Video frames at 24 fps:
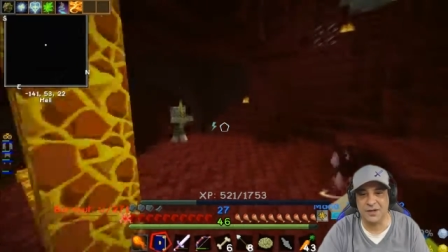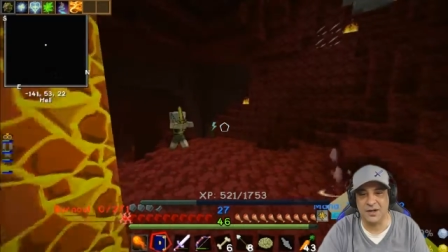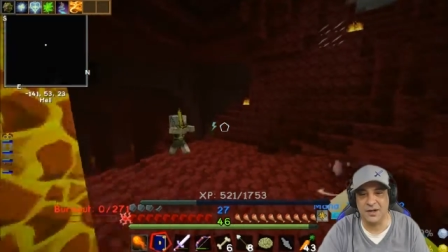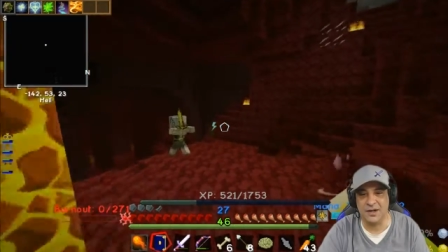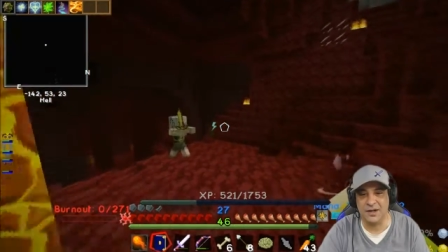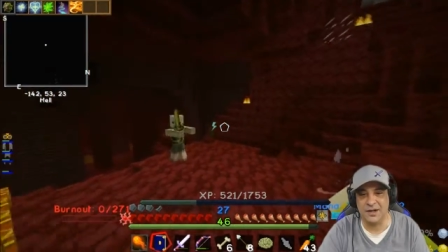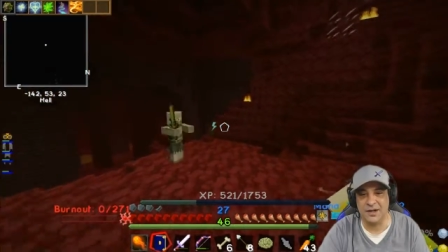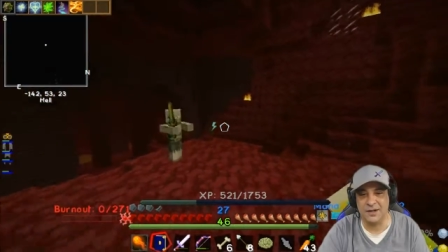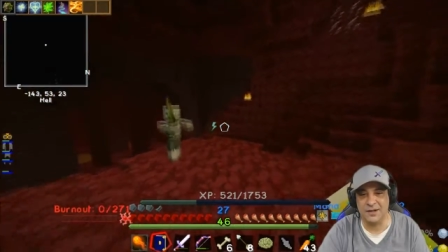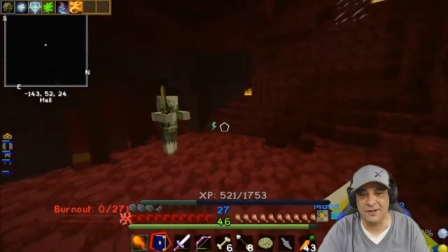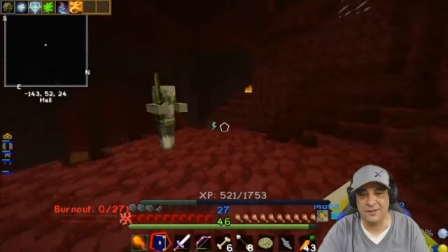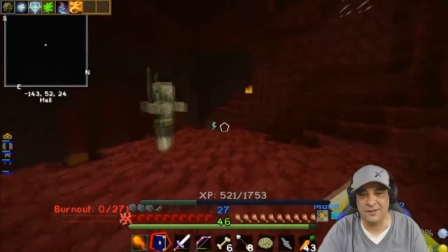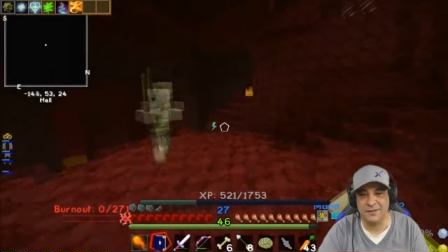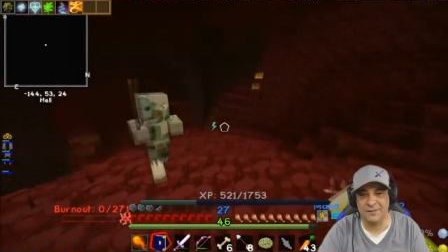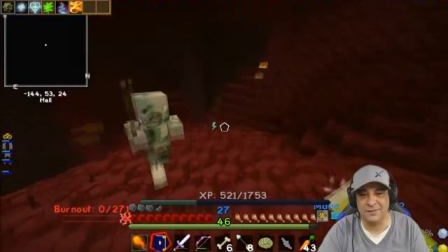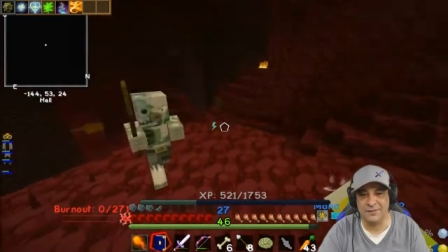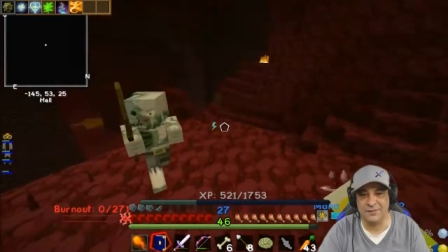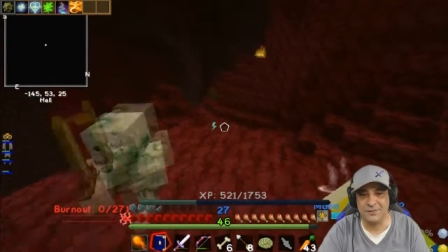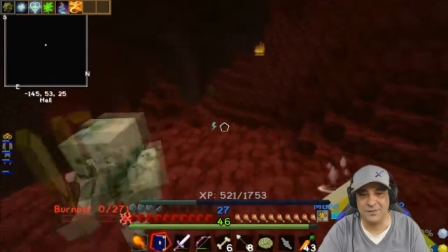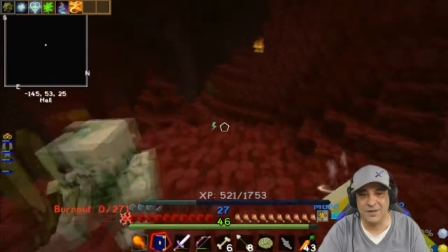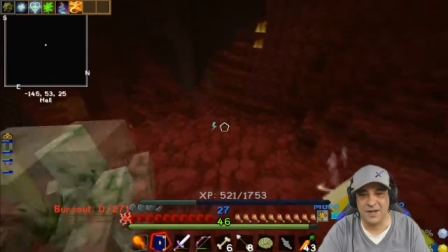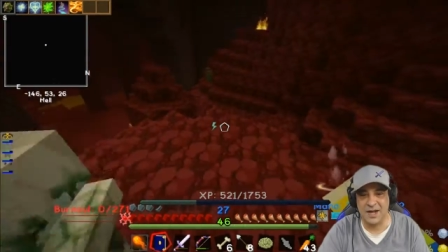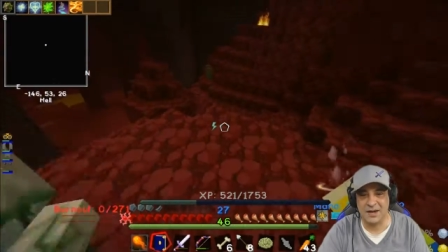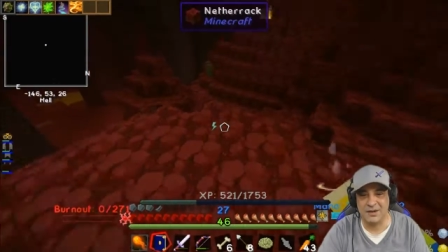Uh,
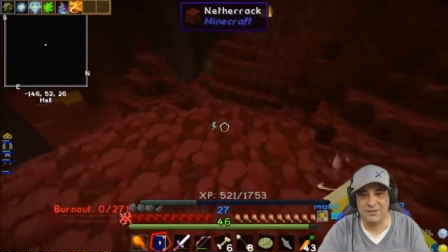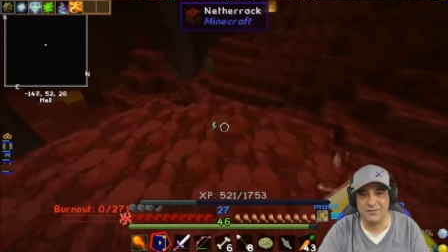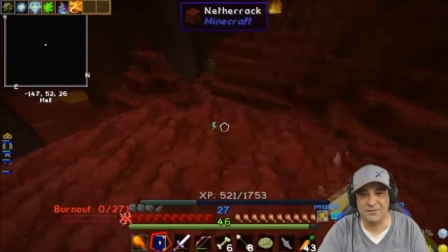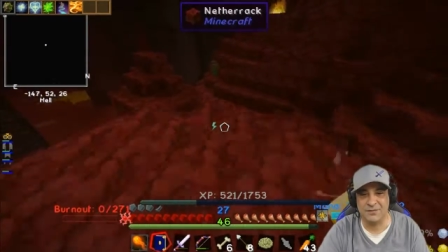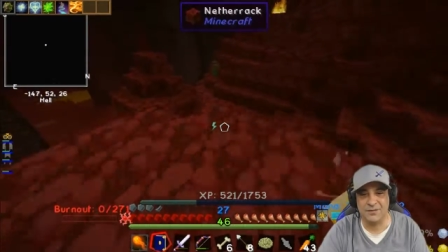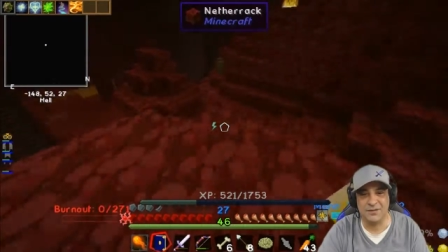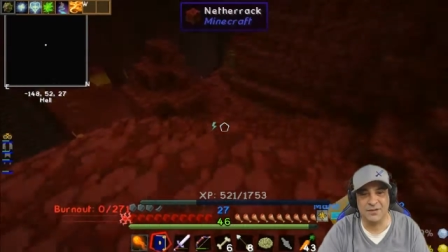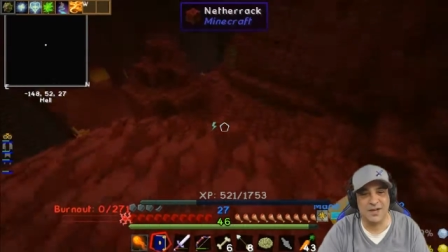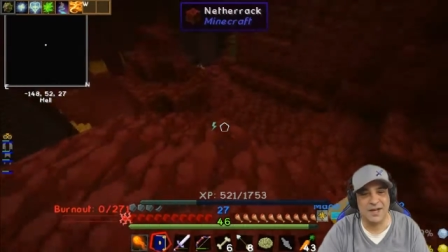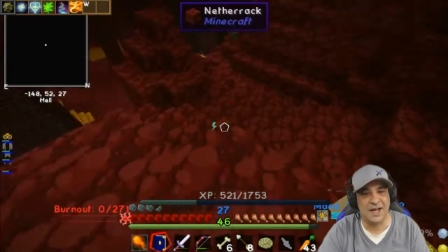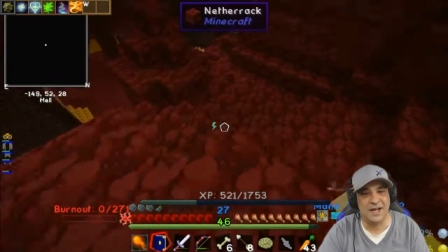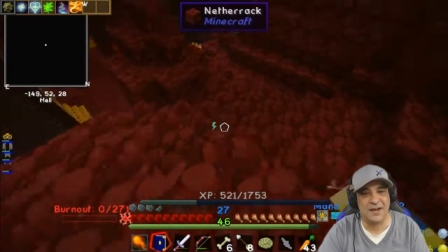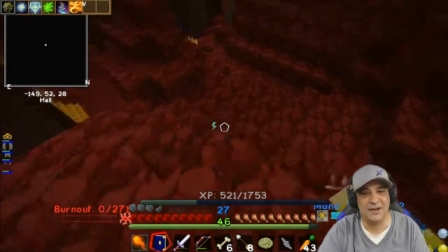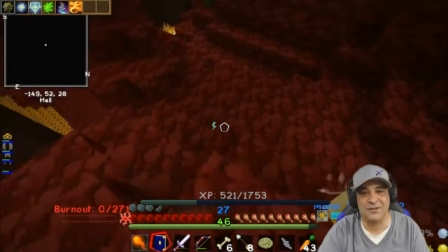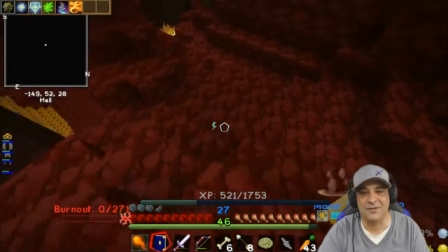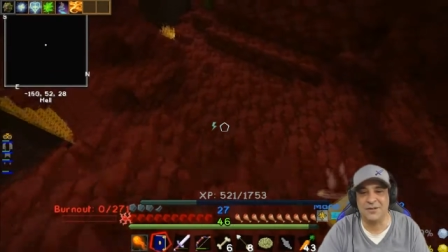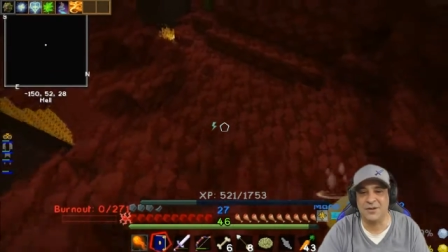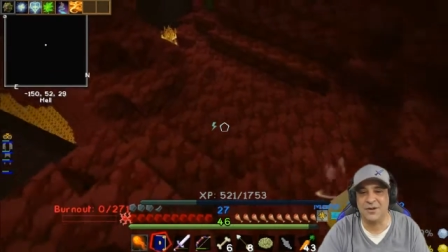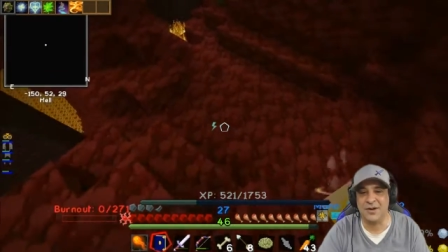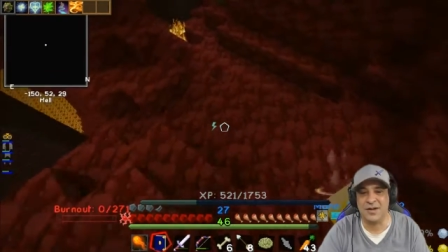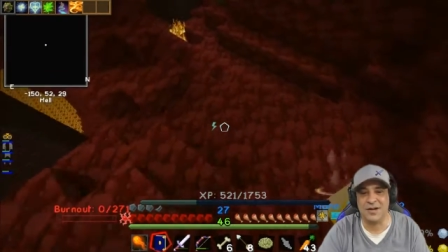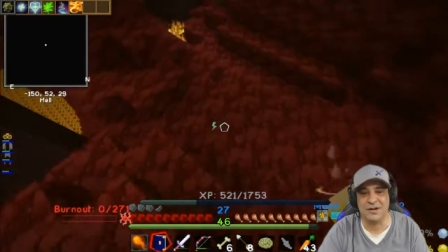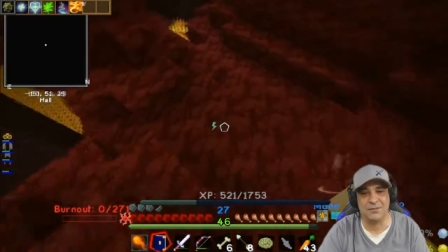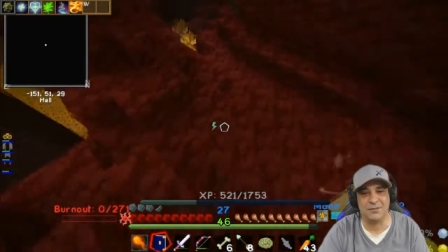I, I don't
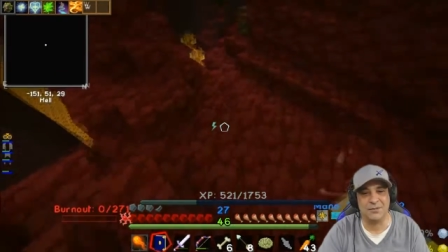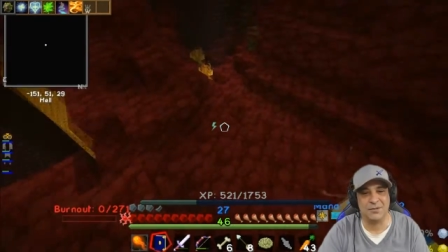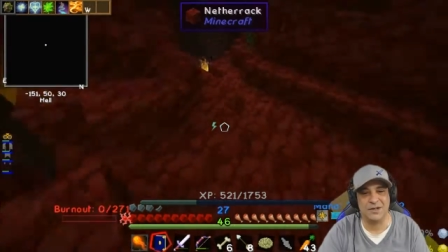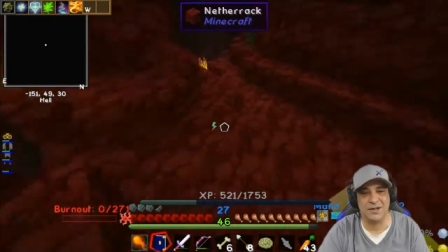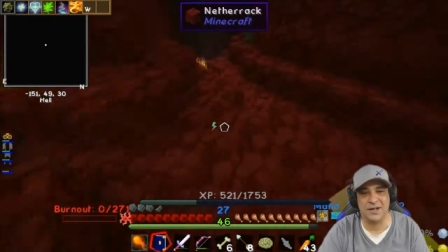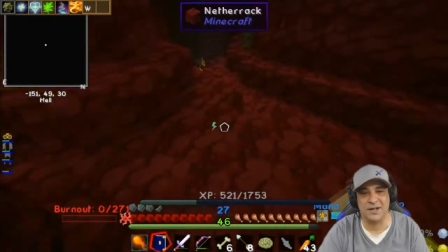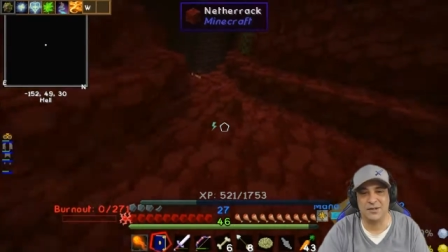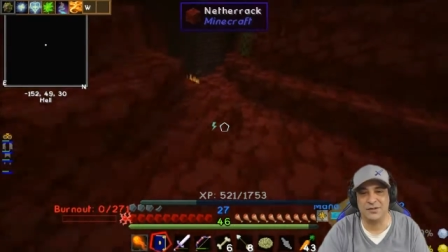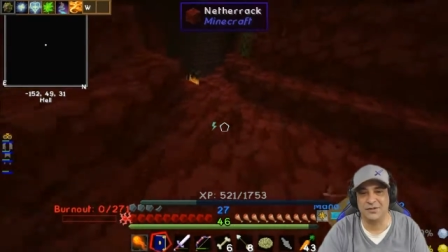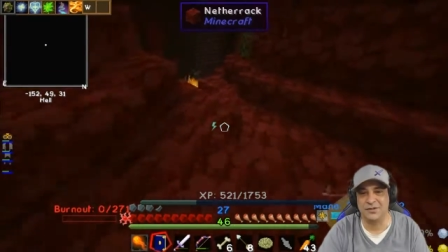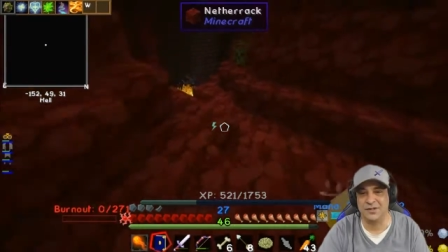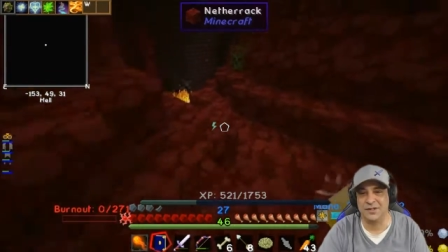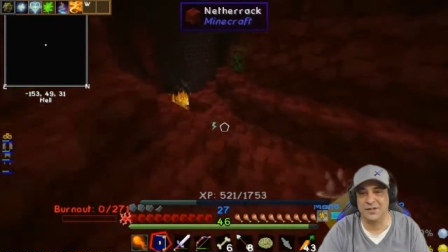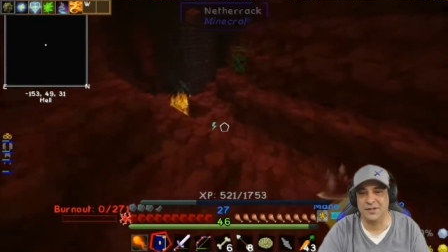know how to pronounce